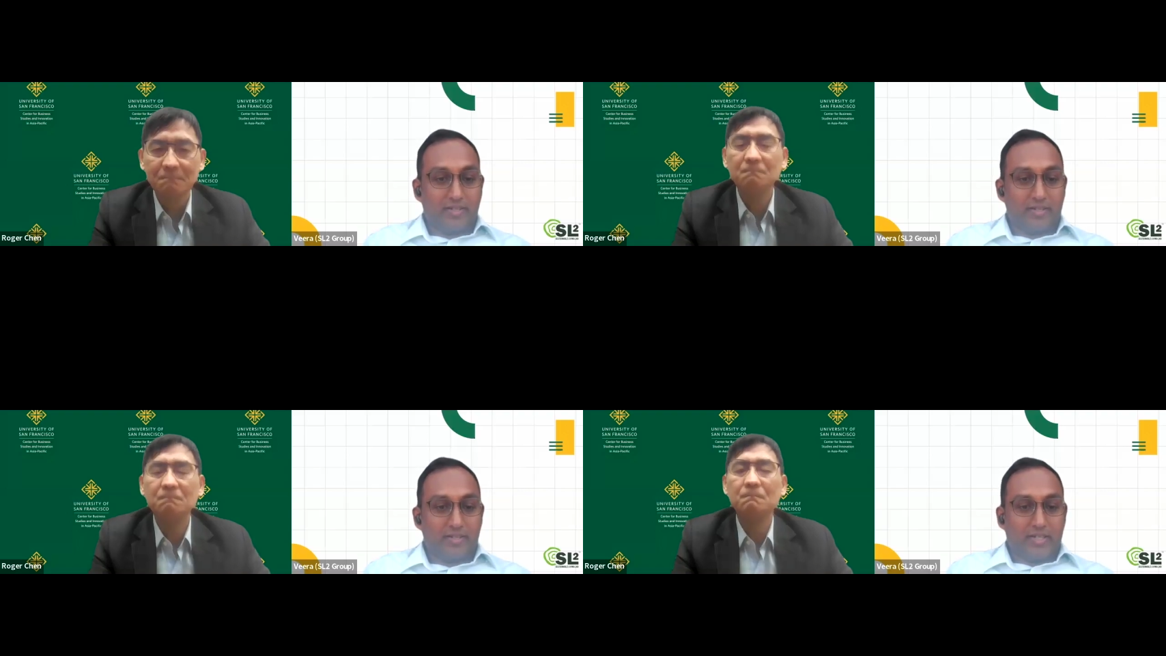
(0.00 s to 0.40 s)

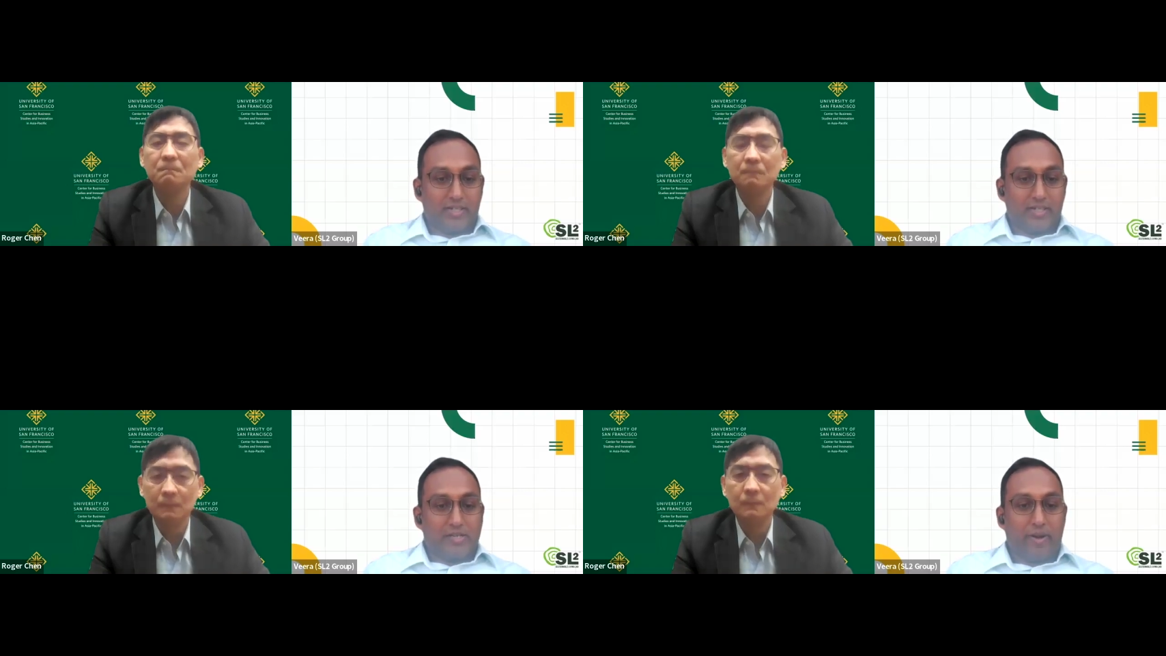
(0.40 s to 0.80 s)

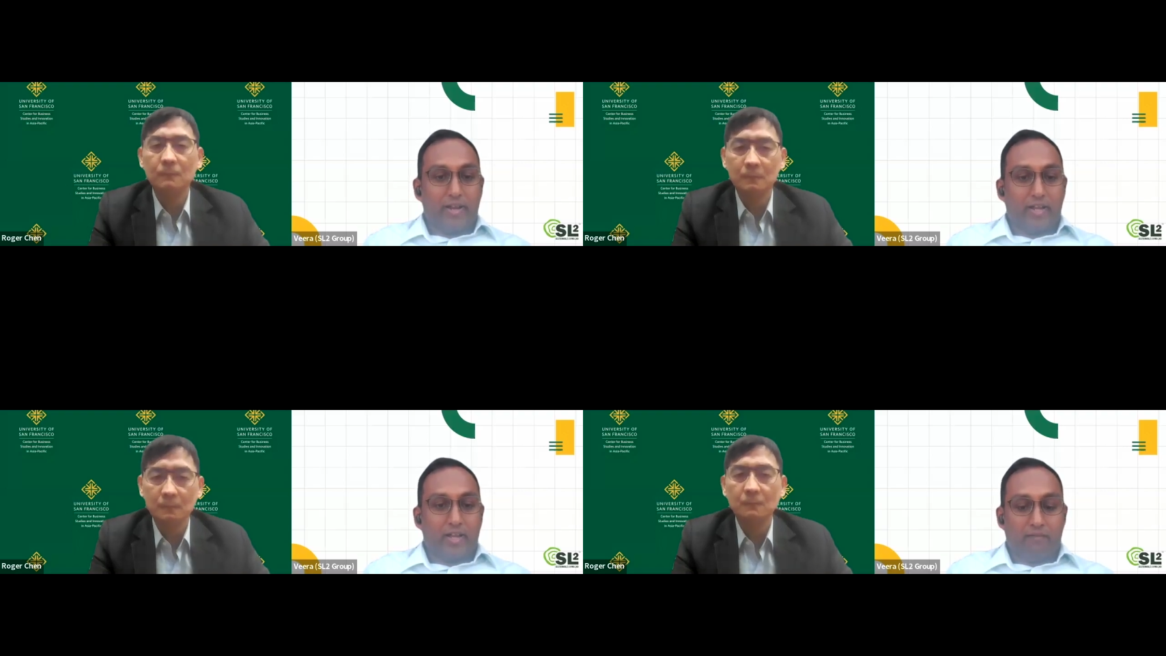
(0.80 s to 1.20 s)
Speaker 1: Mm.
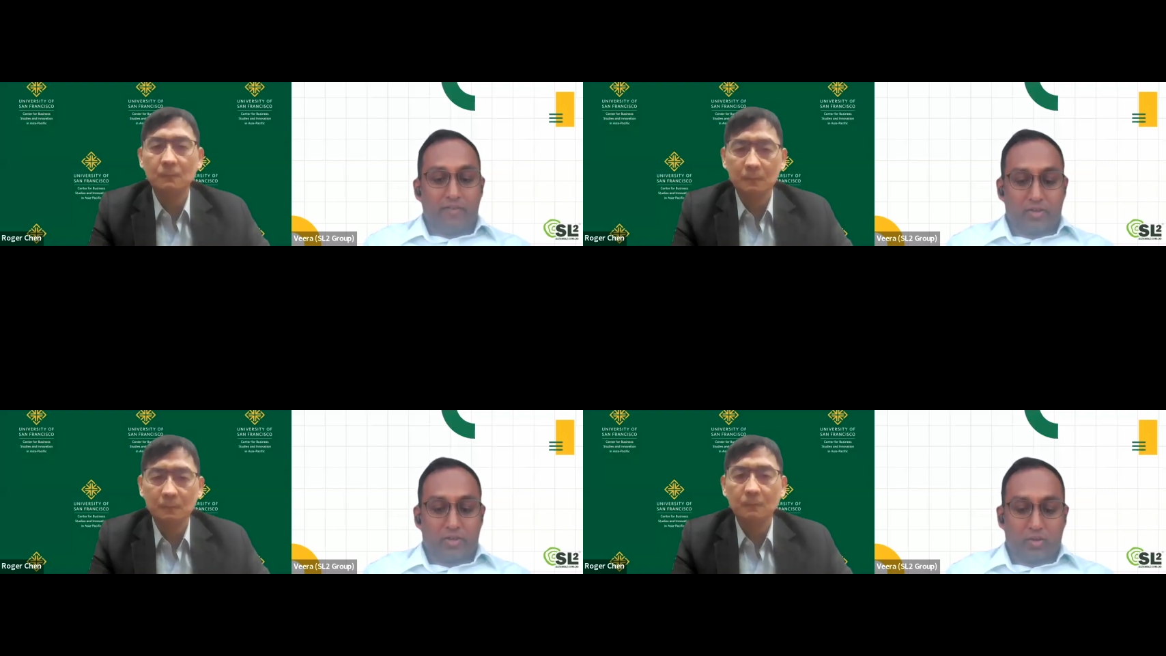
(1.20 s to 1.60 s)
Right. Uh,
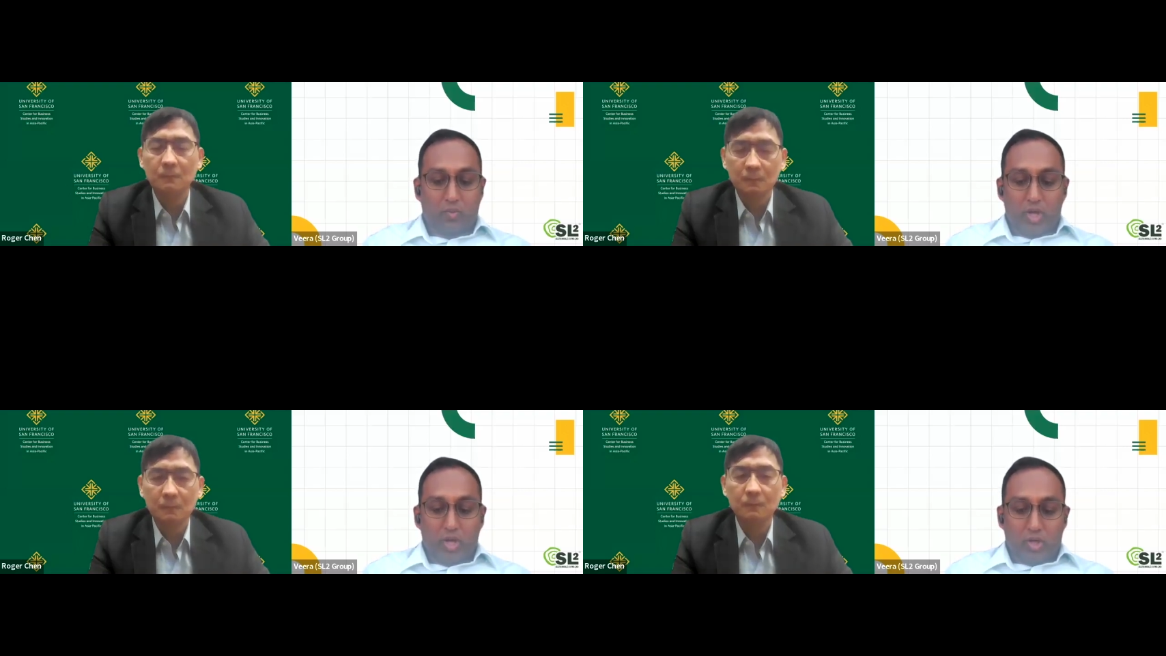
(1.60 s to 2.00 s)
but so,
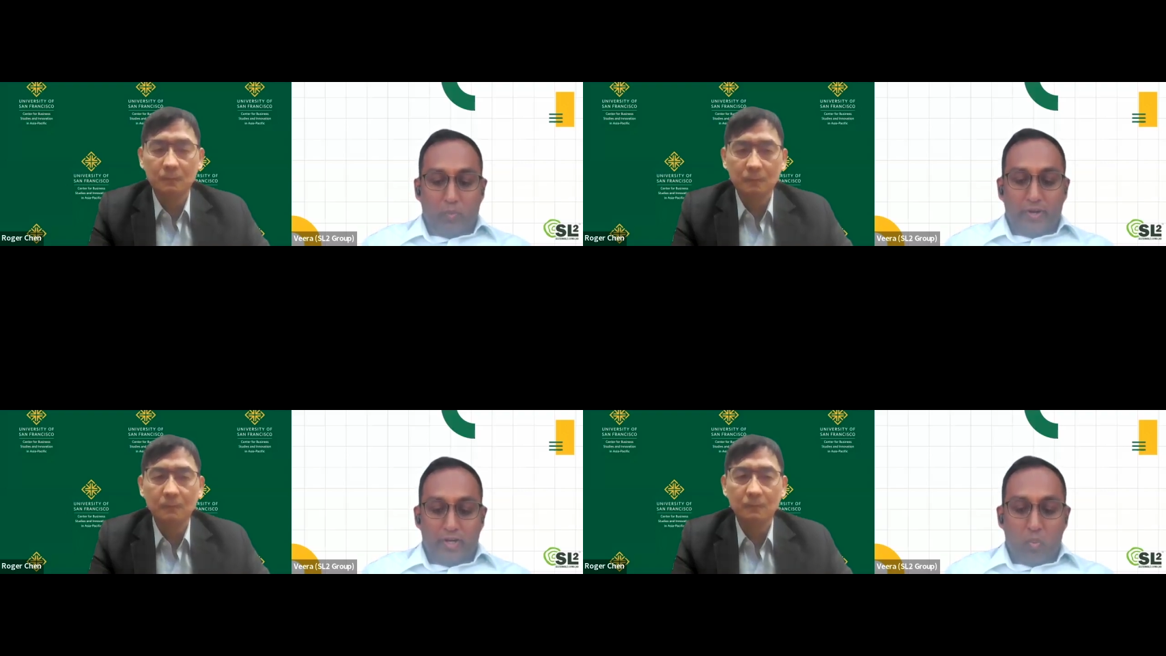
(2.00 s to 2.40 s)
so,
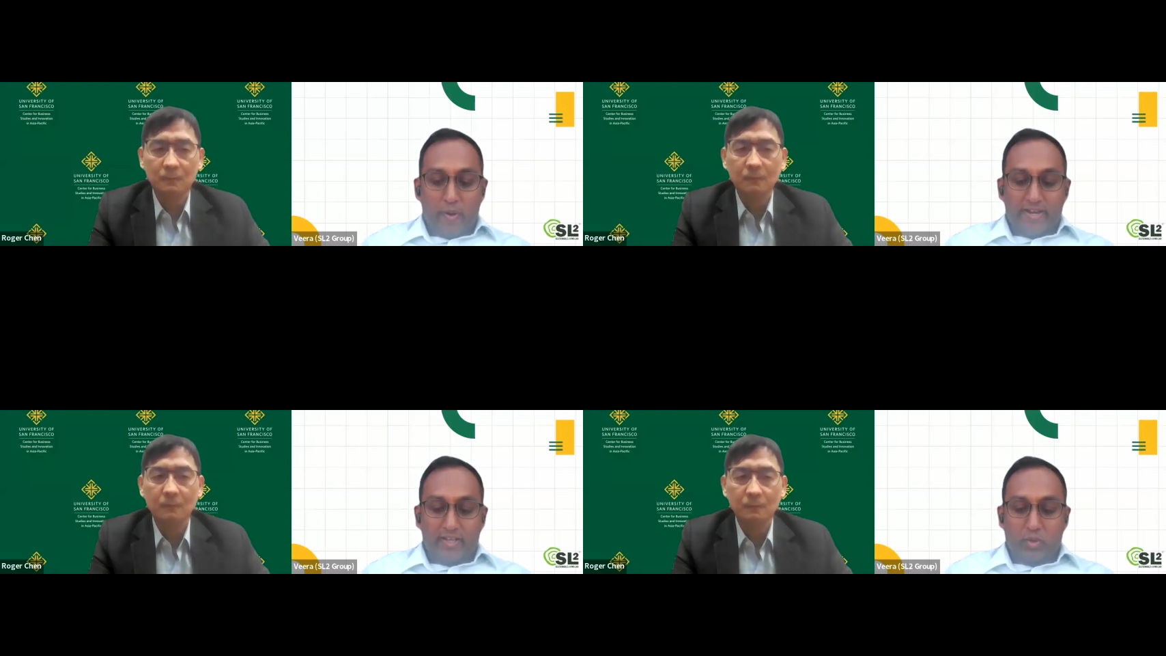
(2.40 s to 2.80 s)
so we're not
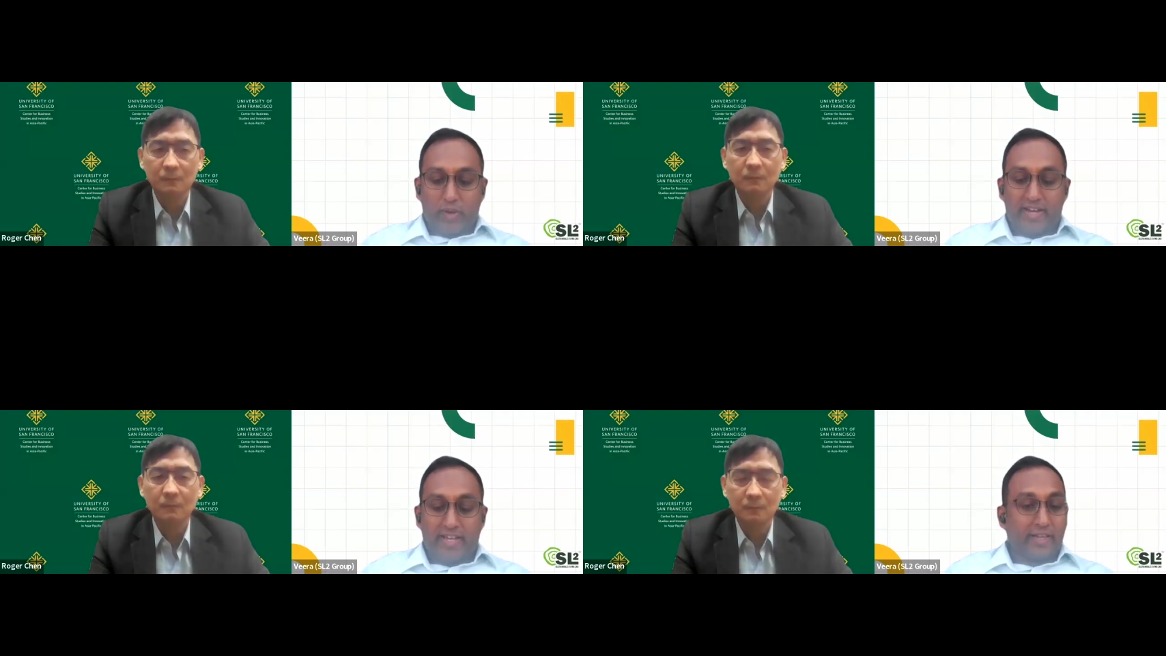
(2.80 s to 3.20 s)
wedded to
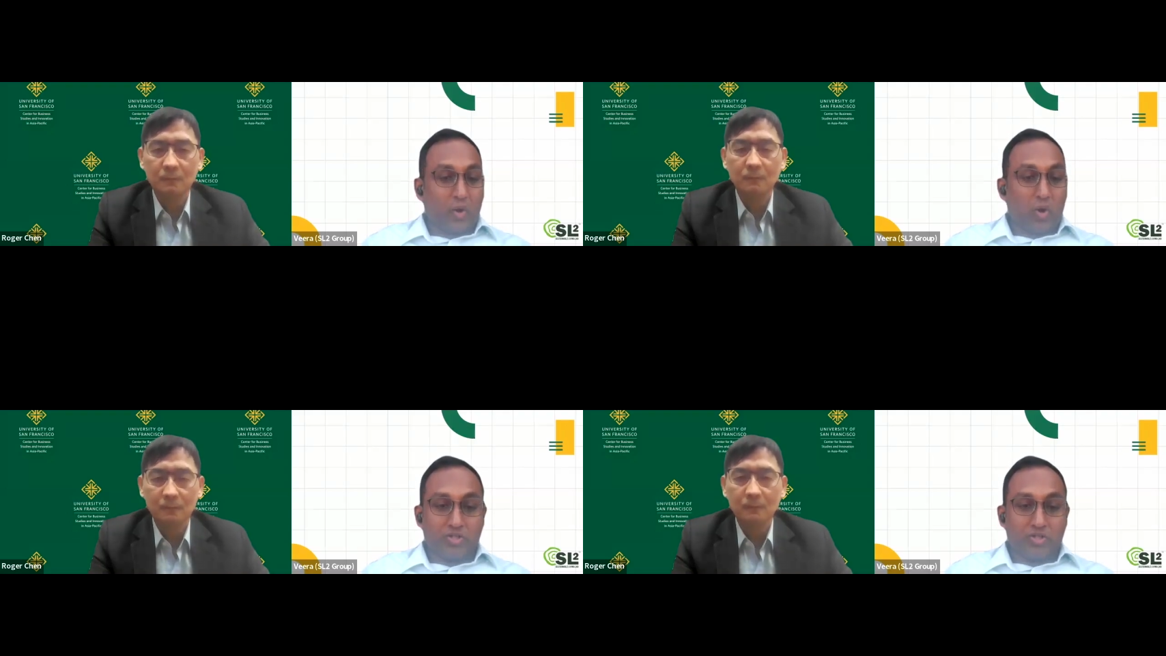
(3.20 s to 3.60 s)
any
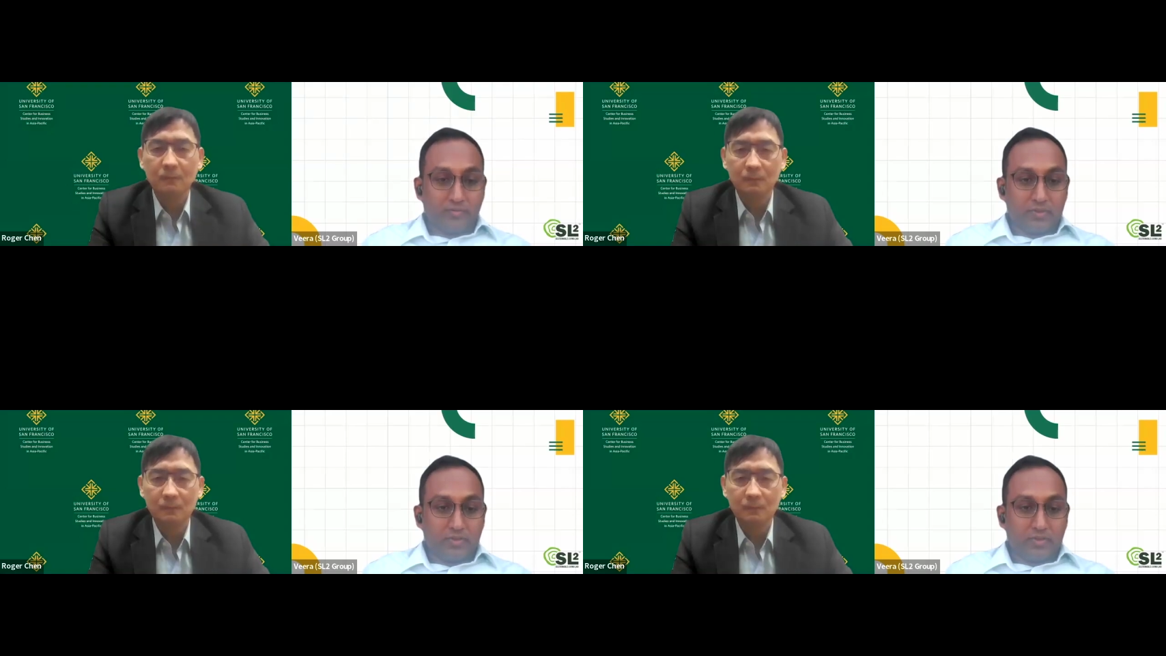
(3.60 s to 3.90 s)
technology.